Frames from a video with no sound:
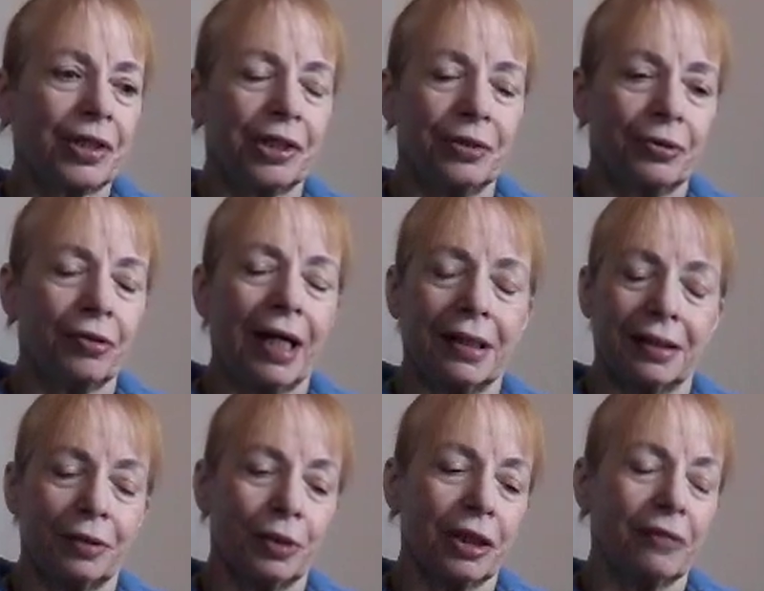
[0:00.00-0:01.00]
2
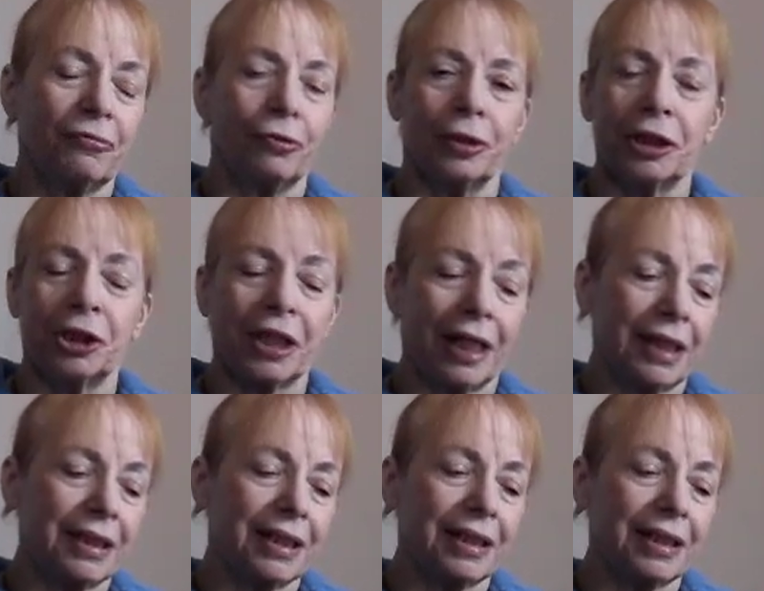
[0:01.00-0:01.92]
grand word for it, chaise.